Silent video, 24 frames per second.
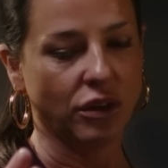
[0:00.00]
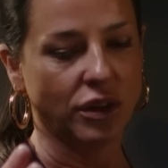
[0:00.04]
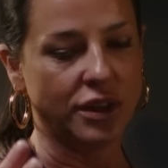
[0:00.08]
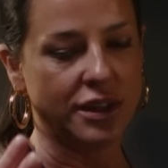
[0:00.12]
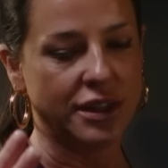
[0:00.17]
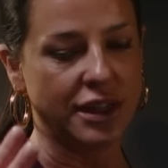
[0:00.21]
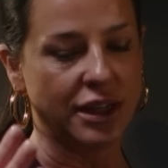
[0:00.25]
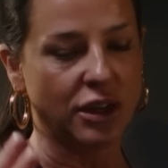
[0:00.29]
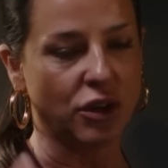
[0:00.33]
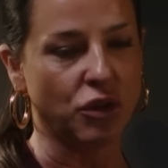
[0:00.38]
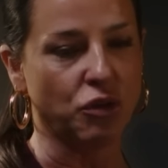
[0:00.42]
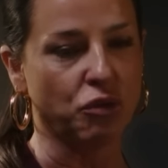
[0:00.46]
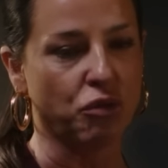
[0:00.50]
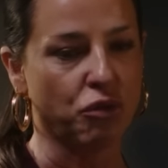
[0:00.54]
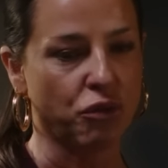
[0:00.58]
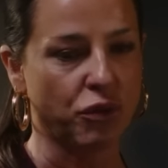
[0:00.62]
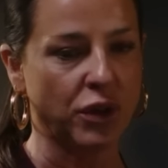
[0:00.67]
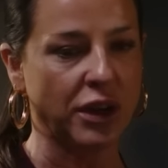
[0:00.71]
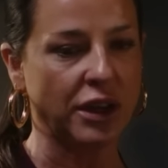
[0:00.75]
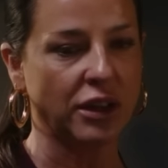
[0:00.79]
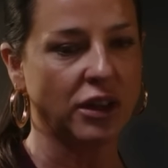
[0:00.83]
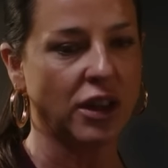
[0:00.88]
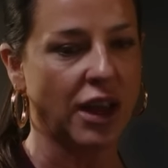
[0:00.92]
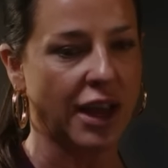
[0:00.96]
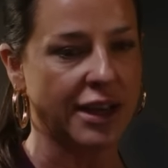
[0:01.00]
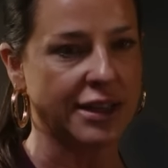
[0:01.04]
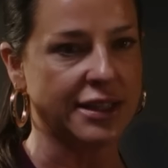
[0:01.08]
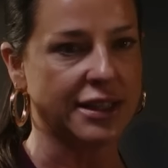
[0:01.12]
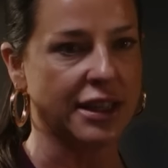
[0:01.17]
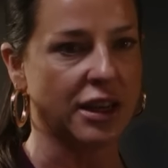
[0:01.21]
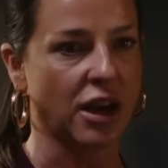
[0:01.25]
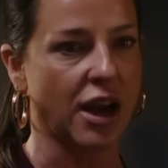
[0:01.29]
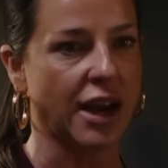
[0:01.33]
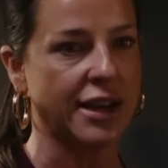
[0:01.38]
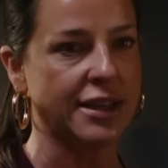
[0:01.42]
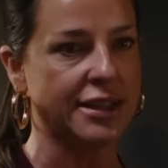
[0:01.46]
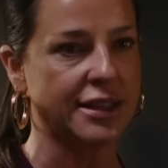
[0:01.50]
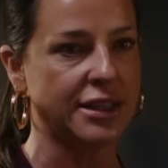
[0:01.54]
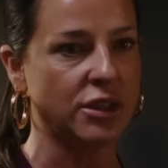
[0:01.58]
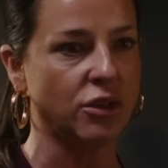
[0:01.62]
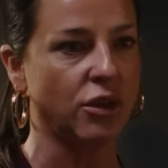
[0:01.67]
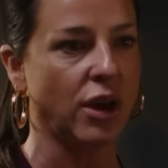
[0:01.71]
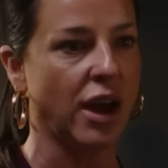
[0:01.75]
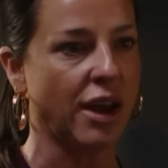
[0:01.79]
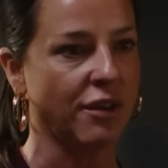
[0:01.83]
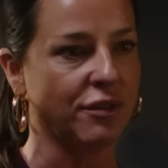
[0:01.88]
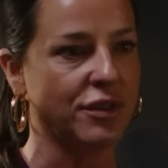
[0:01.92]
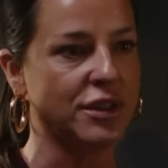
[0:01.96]
didn't realize that I
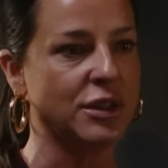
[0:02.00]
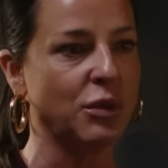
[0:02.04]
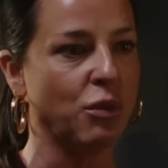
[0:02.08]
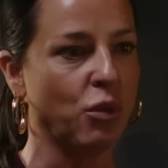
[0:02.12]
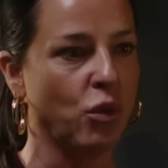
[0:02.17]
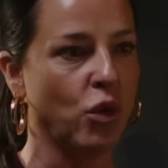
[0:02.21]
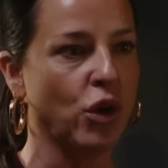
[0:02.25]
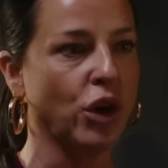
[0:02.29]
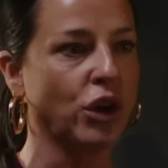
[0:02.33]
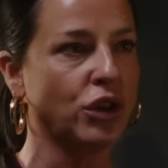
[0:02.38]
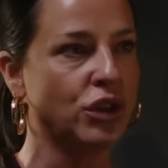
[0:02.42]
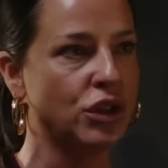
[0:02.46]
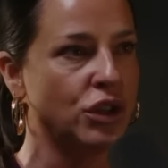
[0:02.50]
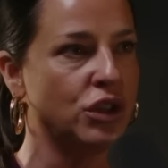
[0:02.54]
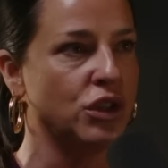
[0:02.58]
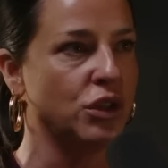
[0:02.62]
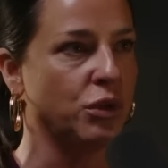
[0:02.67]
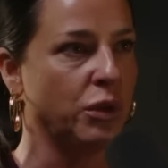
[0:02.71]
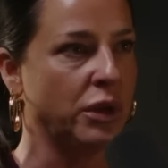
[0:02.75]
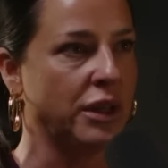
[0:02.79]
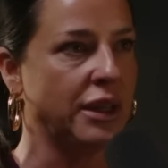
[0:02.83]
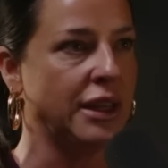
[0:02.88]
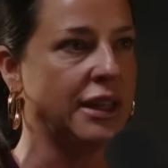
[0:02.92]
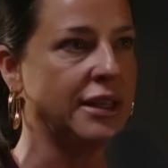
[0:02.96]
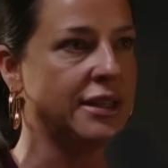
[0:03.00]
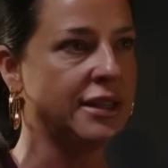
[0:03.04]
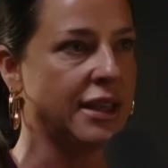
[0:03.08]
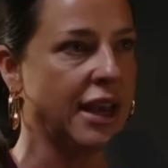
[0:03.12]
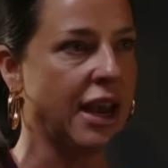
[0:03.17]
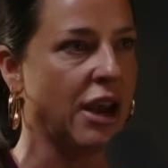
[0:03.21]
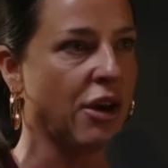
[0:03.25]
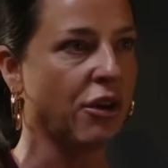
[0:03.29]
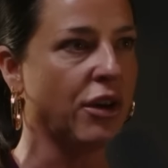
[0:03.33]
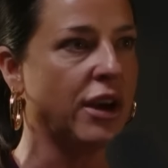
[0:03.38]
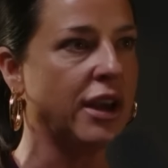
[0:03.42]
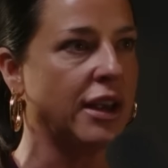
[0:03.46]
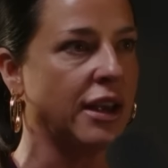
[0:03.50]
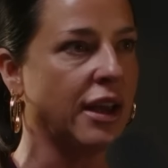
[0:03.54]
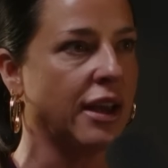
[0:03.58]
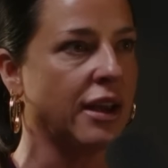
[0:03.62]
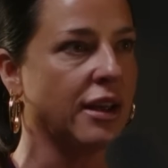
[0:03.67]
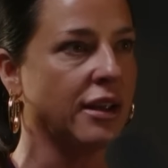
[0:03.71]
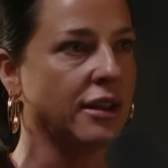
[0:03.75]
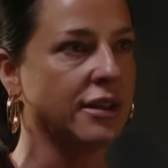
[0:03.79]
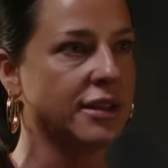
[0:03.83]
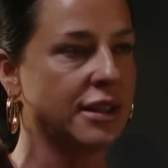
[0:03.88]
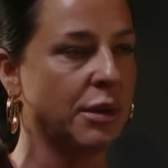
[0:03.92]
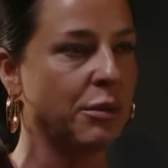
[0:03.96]
still have some work to do in this
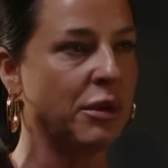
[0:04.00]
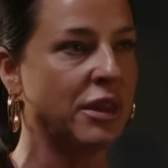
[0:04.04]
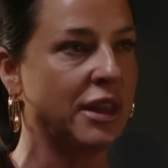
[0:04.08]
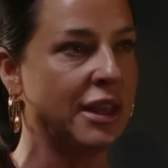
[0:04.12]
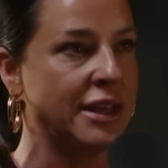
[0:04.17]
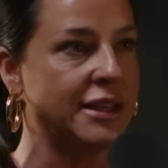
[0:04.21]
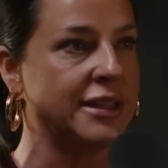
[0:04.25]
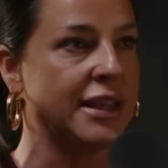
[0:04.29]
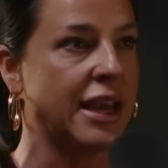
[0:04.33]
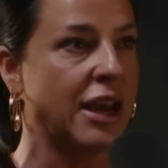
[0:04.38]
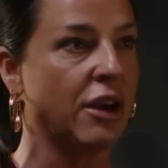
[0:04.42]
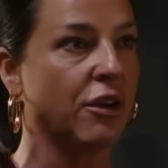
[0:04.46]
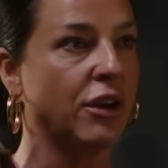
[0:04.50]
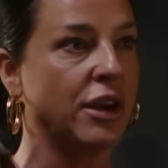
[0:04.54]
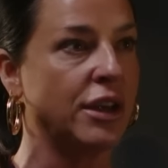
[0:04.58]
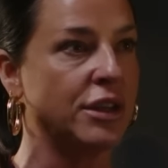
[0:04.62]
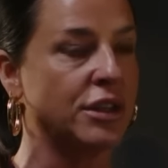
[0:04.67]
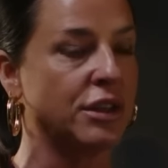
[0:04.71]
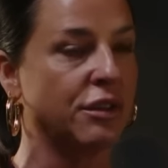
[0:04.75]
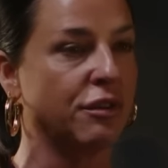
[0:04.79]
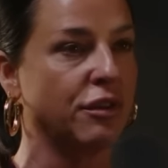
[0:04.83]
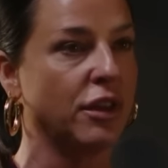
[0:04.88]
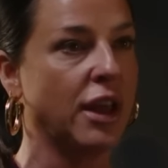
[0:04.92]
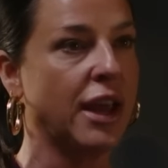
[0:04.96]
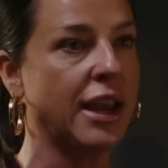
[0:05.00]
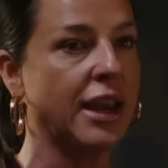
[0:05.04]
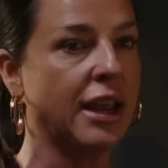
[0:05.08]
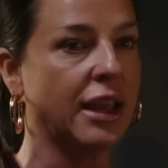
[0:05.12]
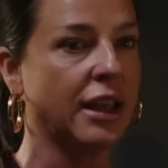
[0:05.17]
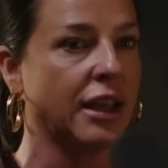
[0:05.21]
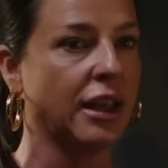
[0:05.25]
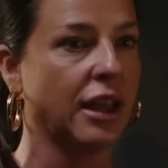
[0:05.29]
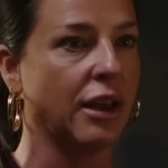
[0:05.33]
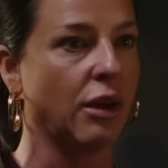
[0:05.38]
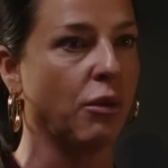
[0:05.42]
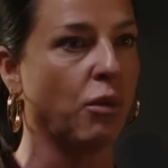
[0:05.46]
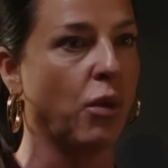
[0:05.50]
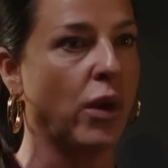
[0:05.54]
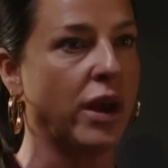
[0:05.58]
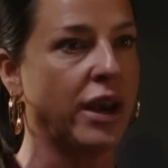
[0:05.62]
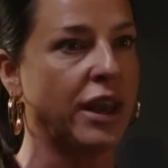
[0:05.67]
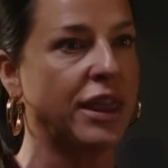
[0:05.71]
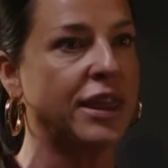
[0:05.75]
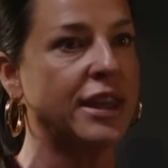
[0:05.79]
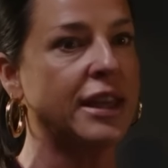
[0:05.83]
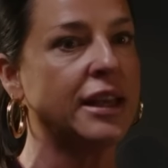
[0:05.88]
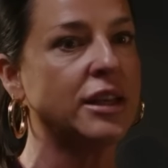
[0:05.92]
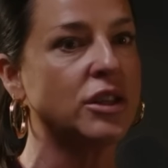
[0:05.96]
area, some of these areas of like
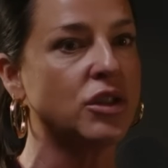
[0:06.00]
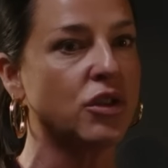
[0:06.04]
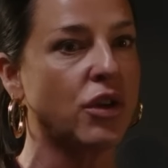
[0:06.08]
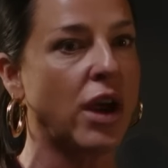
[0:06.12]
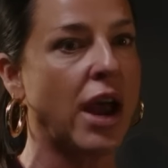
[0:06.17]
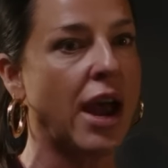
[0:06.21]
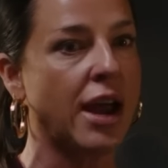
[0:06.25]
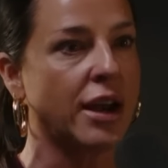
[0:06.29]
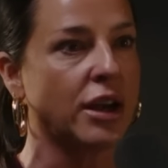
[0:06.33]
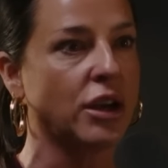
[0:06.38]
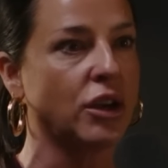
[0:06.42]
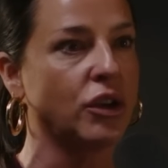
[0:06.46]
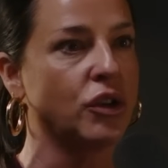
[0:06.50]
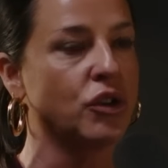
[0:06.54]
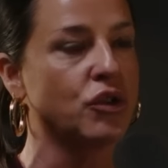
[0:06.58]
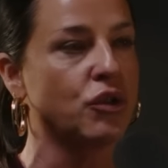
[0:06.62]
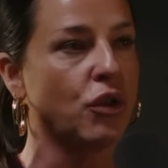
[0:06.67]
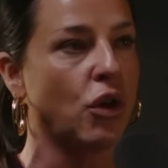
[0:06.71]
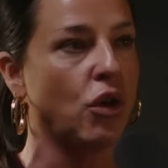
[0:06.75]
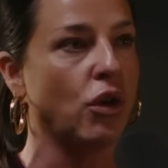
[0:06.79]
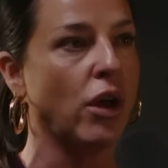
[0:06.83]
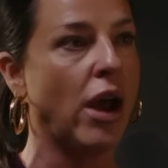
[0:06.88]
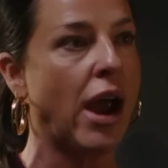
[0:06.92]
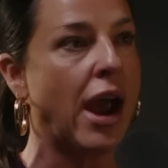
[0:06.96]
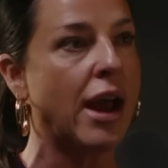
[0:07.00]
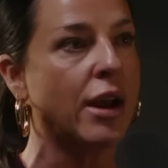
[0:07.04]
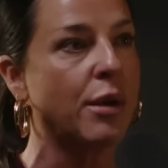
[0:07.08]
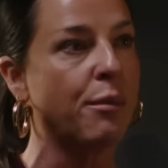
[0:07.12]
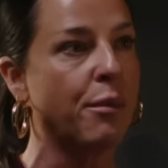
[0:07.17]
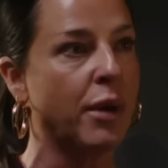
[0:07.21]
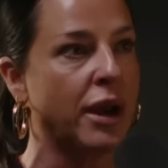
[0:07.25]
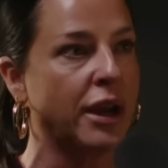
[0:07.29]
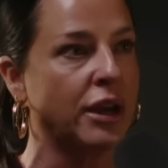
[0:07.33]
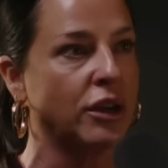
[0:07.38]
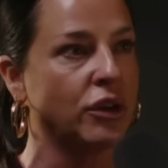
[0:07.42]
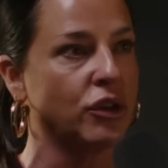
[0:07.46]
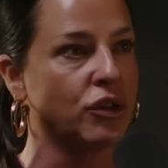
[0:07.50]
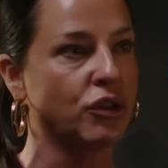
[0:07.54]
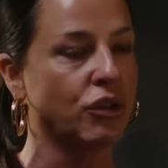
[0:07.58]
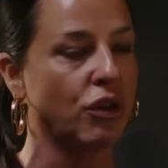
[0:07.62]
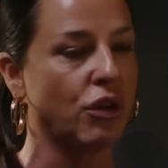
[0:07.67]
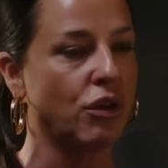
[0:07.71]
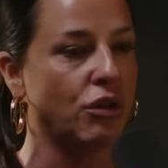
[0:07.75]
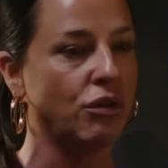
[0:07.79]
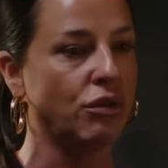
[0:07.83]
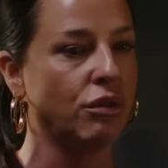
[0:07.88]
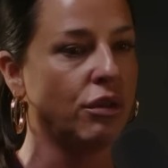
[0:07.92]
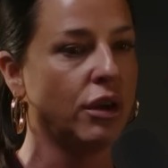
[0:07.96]
when things are out of control, out of my
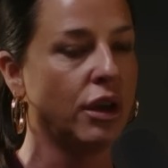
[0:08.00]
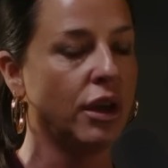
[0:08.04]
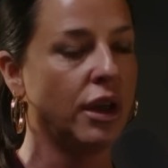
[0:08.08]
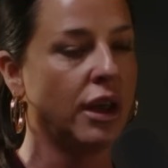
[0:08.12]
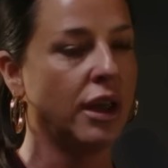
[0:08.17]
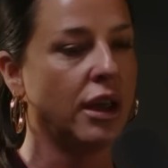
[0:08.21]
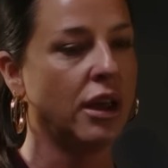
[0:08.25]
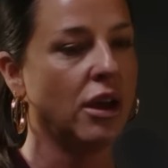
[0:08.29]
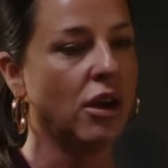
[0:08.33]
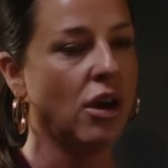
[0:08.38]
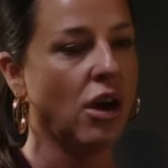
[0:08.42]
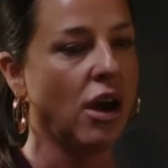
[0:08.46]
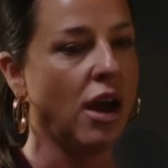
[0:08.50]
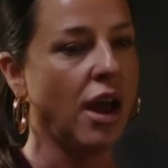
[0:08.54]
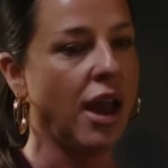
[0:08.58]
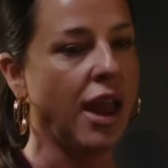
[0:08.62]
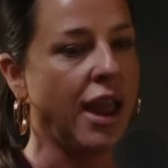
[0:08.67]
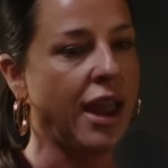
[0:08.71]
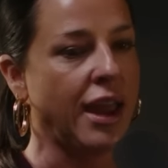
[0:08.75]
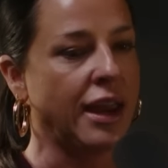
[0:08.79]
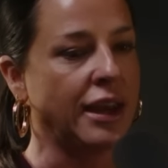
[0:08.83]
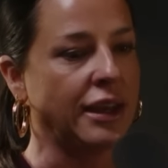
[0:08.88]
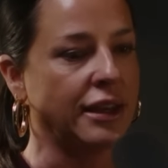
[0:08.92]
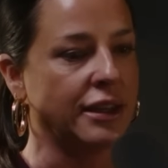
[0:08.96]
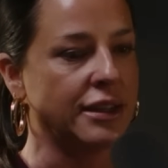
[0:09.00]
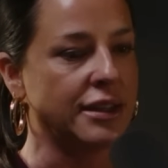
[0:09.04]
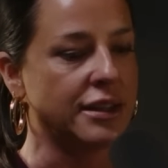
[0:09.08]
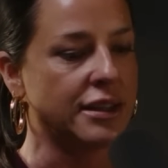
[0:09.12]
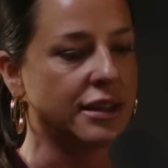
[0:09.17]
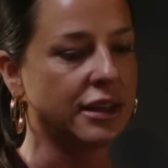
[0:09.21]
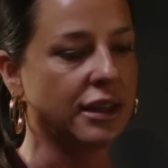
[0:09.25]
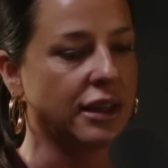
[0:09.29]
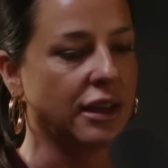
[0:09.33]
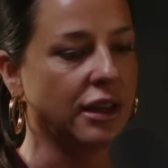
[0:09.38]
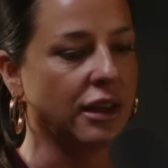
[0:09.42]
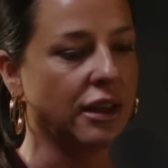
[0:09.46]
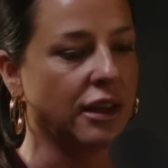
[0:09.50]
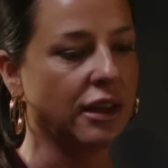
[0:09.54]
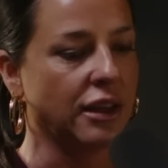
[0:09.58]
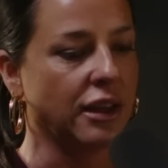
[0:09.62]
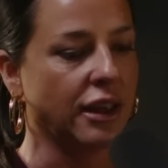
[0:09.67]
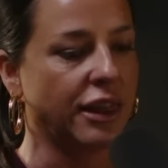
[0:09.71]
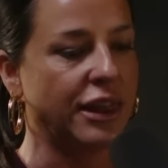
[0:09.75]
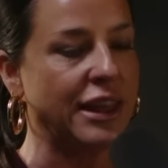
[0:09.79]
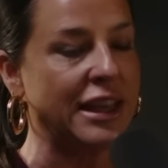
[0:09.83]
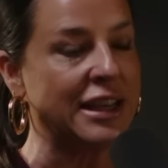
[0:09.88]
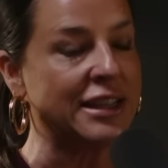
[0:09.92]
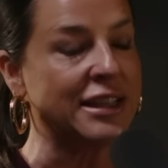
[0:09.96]
control, and
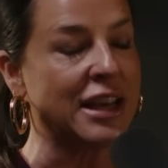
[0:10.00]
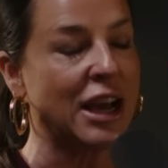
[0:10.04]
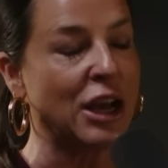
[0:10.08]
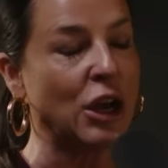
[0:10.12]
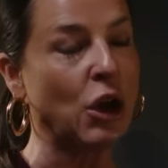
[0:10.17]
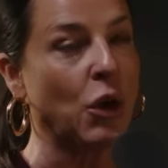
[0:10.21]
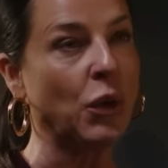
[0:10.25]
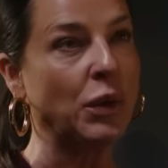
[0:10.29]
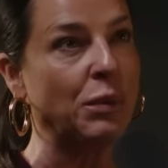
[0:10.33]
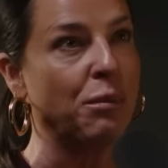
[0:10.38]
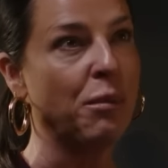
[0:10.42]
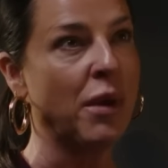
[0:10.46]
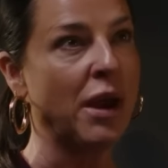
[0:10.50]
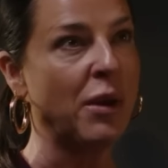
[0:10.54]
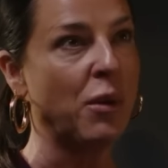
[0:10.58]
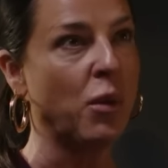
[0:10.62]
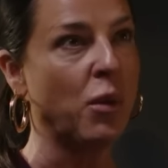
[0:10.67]
things aren't going my